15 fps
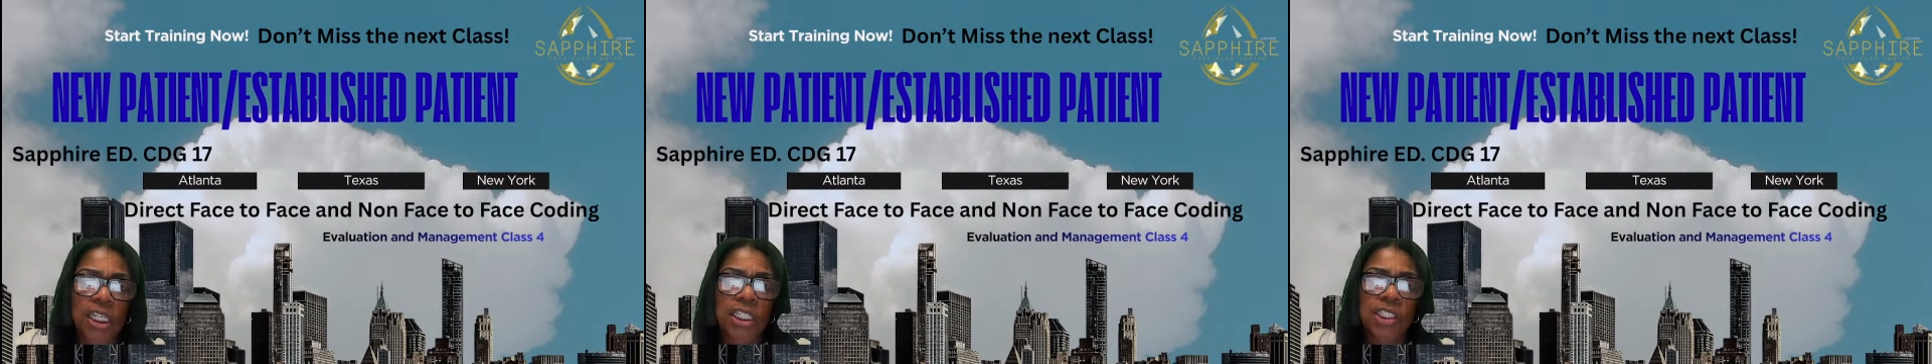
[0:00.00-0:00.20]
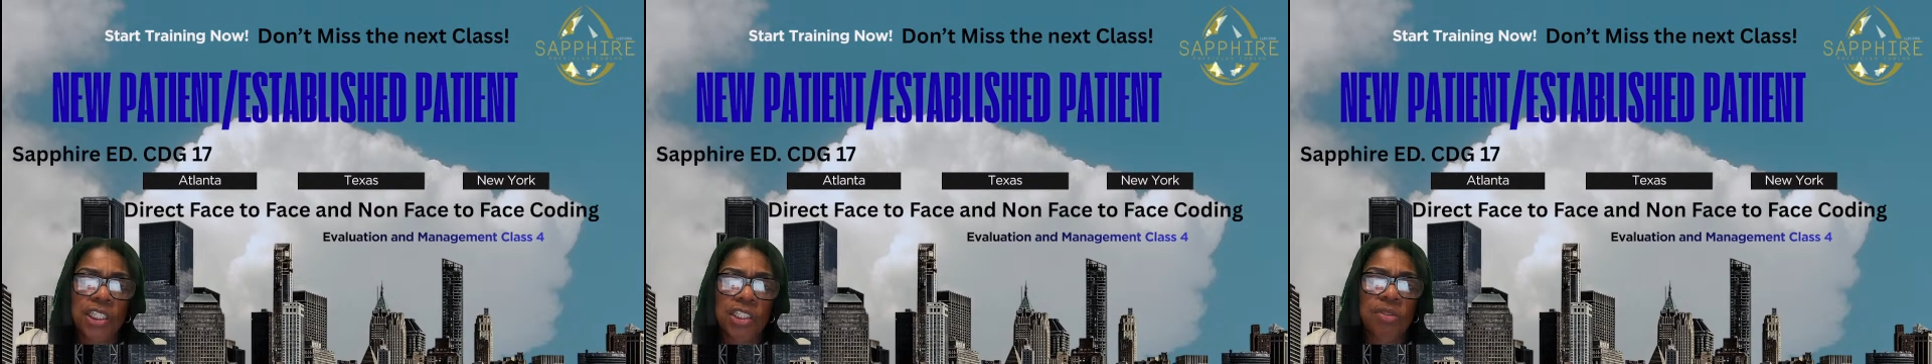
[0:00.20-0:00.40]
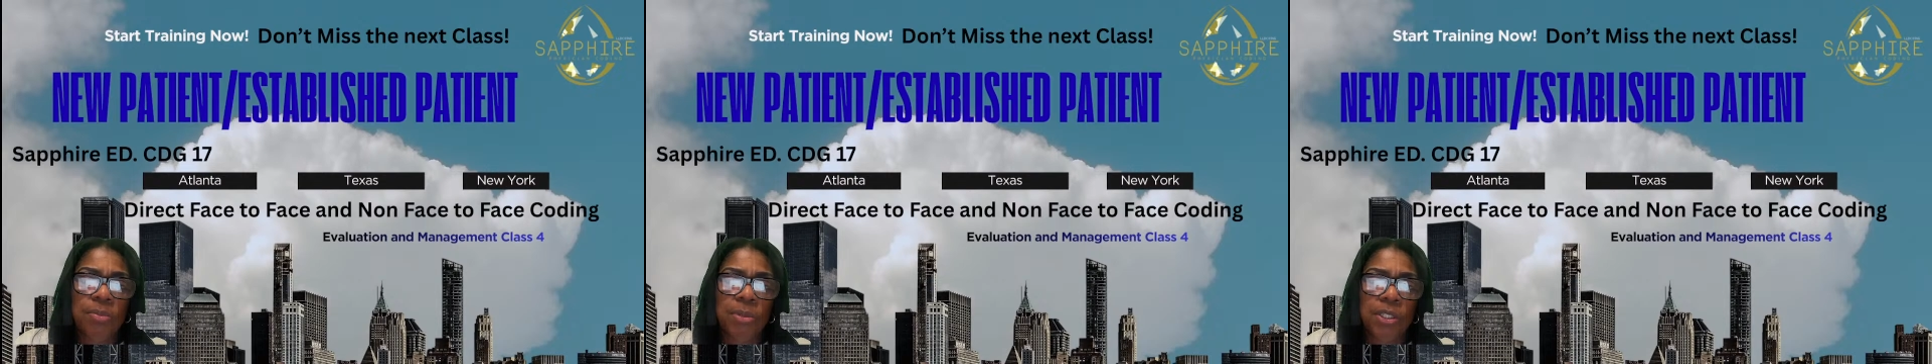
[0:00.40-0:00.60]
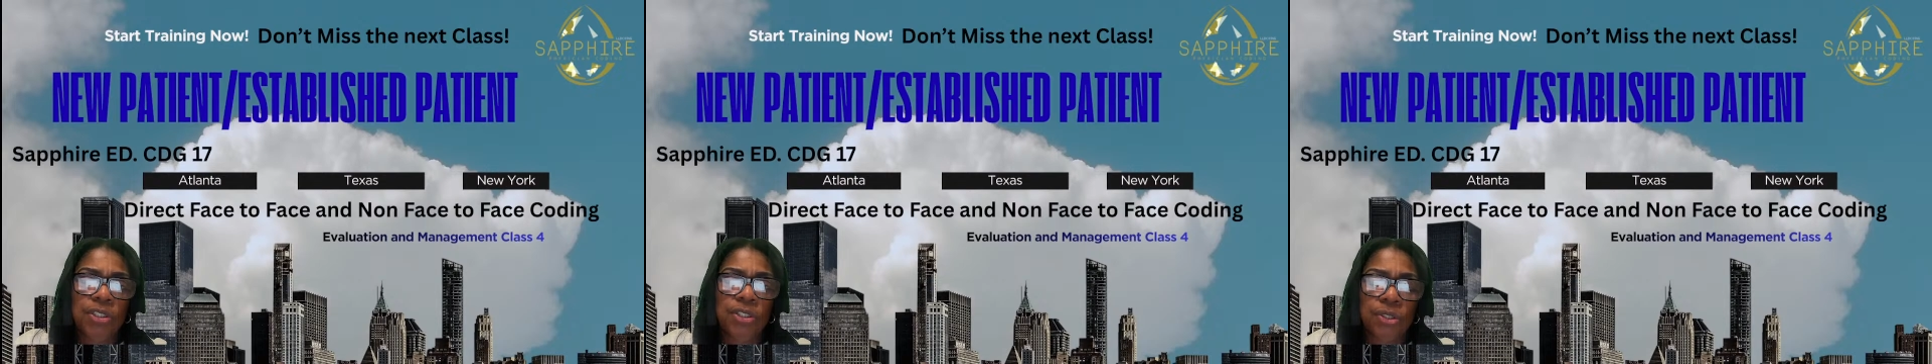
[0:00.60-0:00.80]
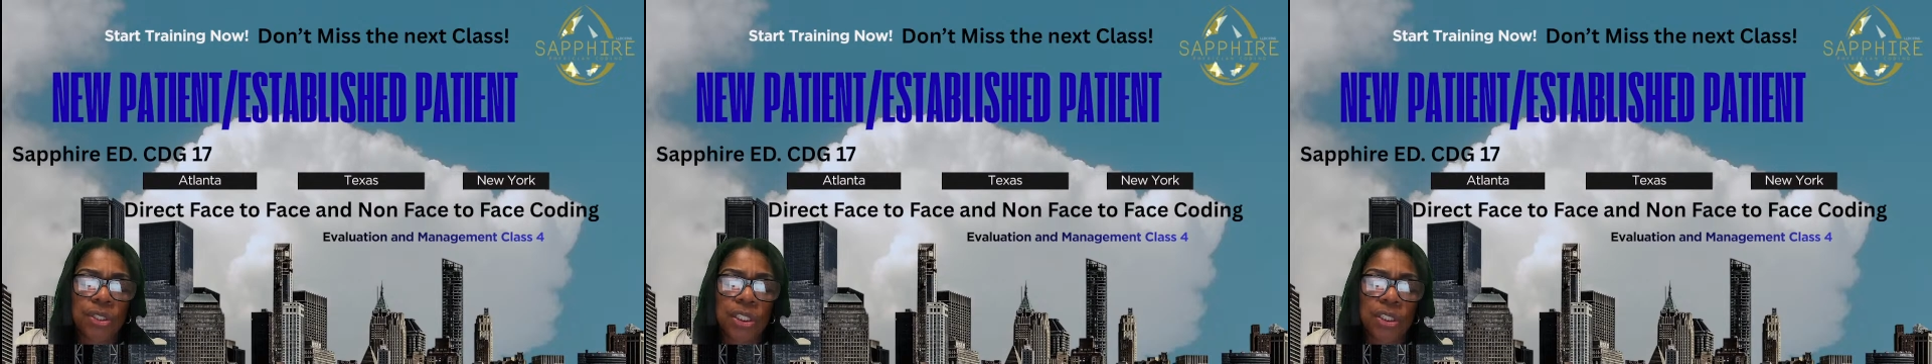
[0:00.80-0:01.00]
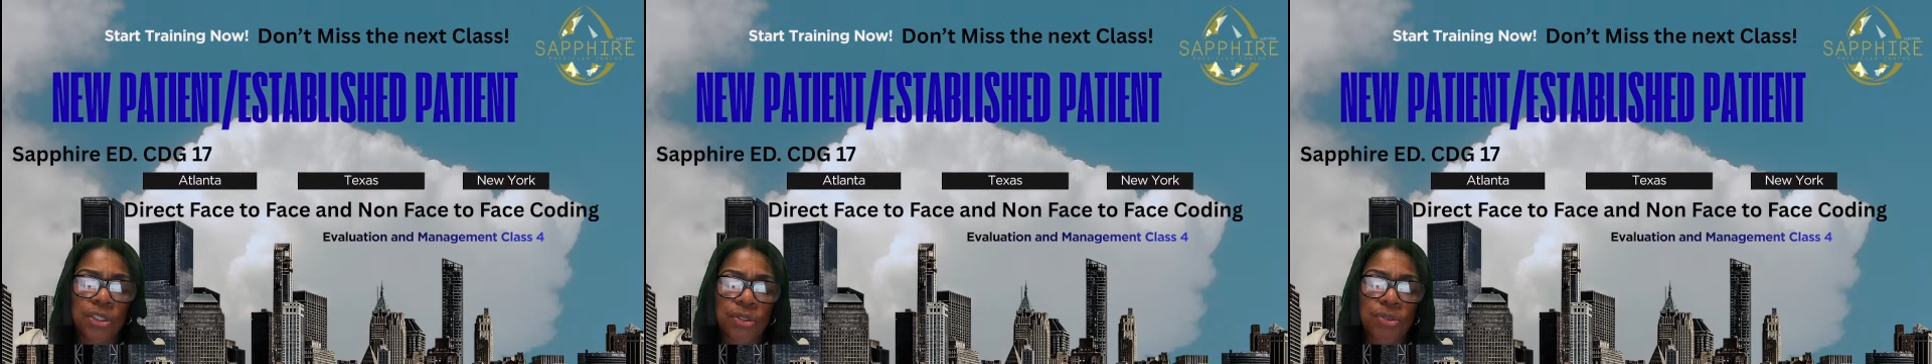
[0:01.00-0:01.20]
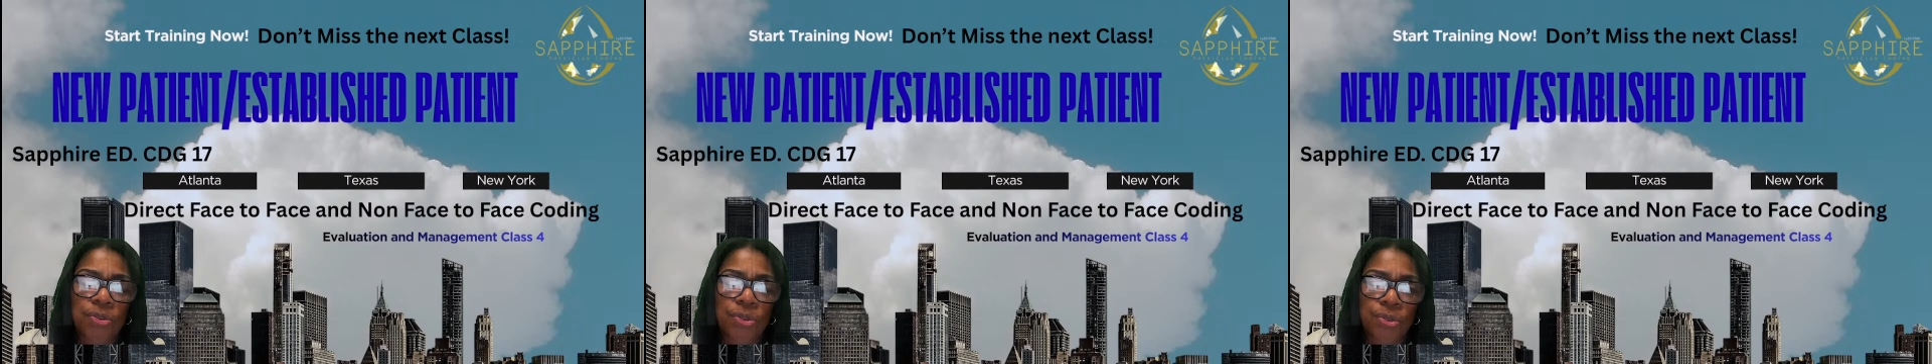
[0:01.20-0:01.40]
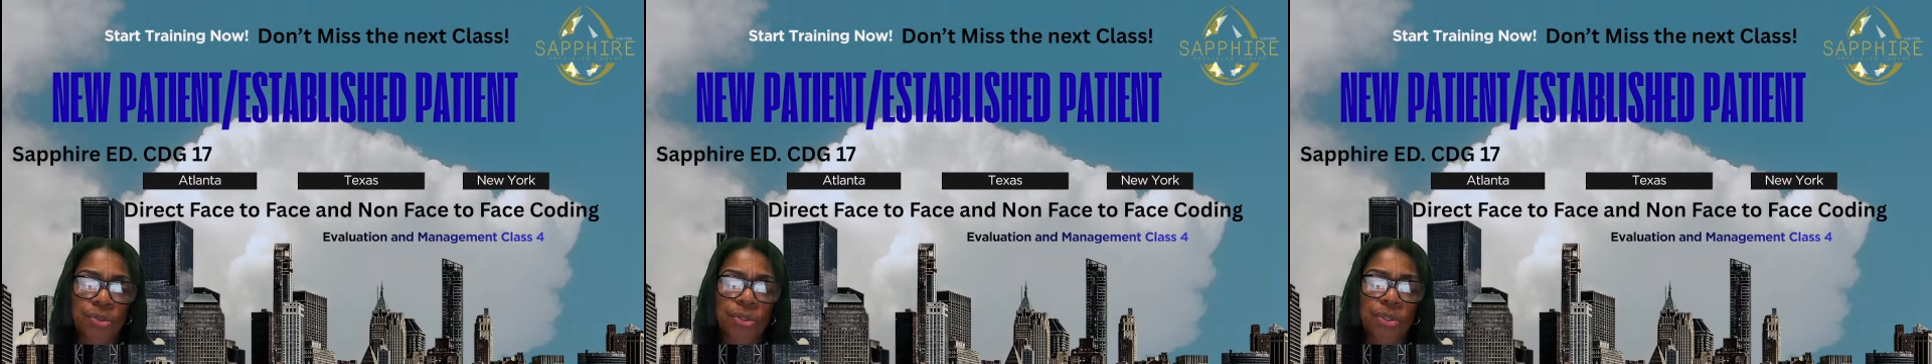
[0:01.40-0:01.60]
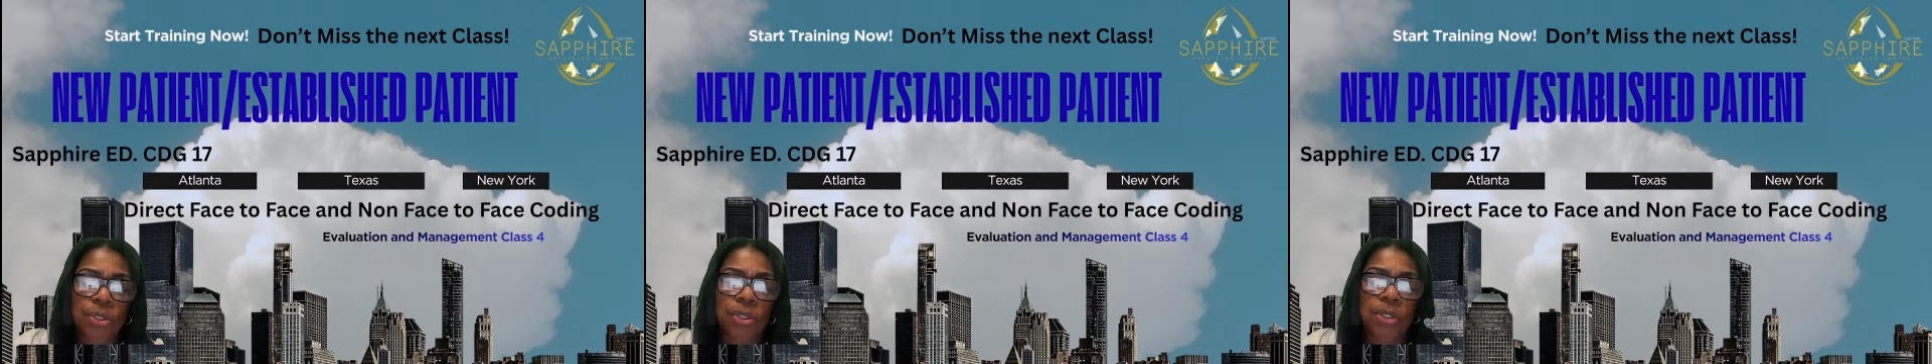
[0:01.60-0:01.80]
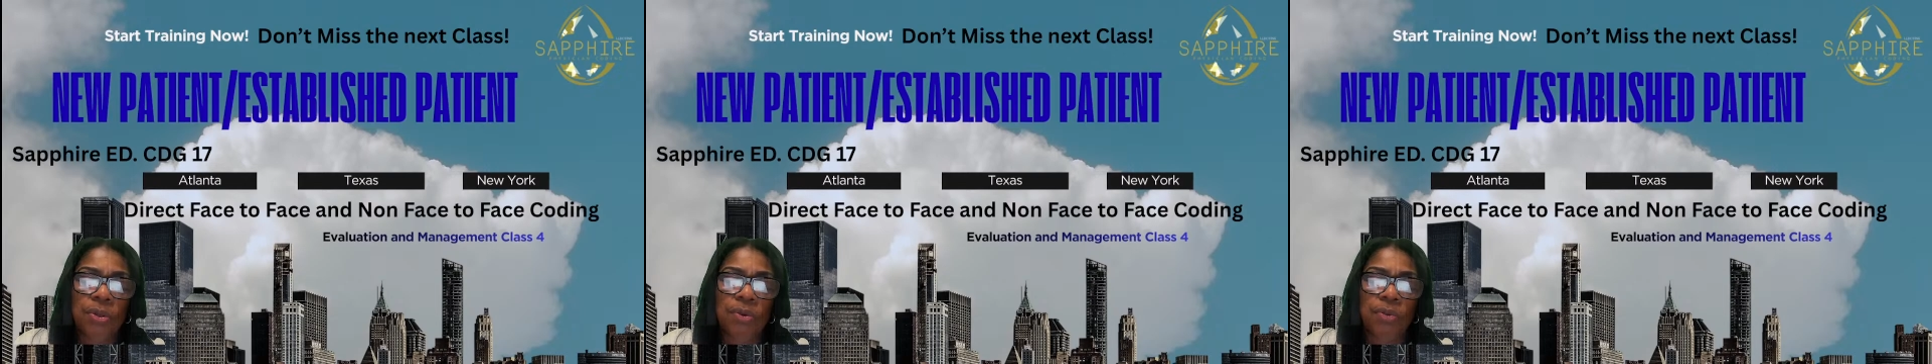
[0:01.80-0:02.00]
Just make sure that you use the
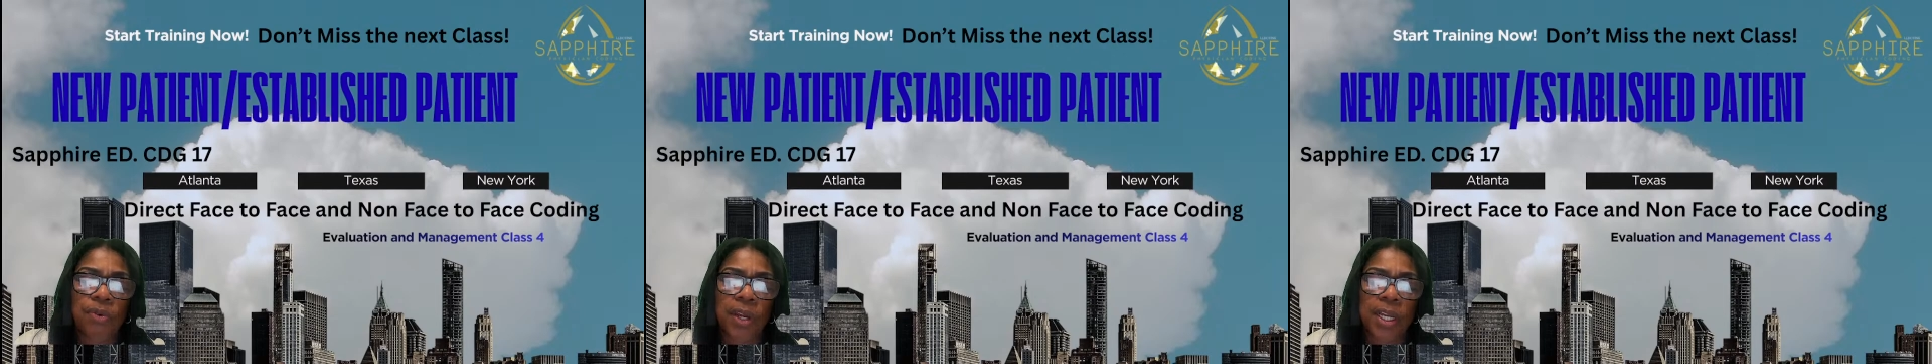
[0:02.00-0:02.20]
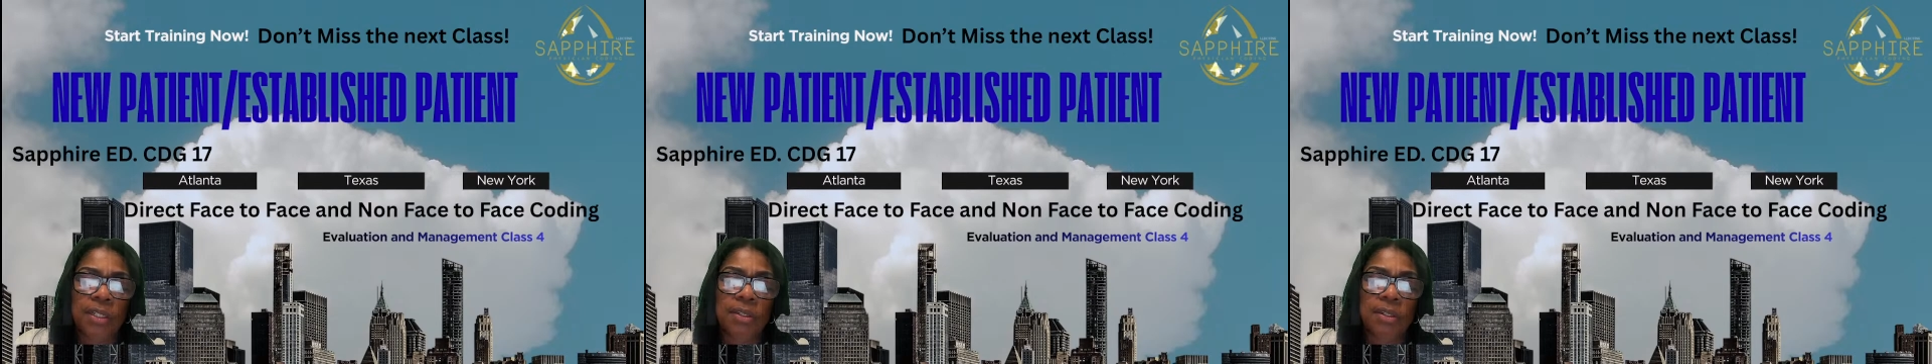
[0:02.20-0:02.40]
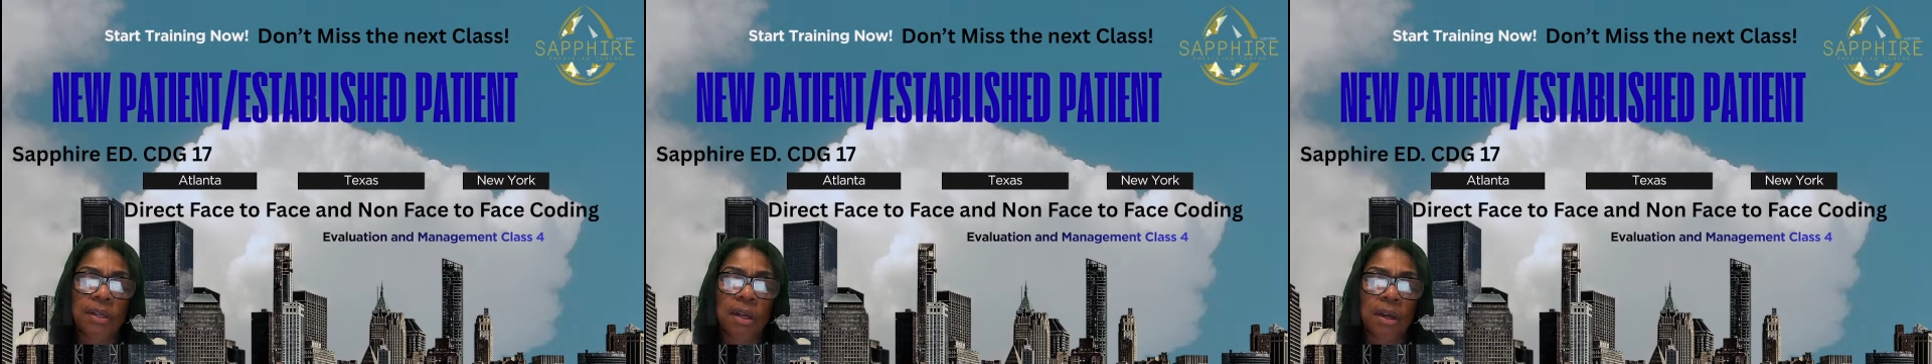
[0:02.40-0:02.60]
correct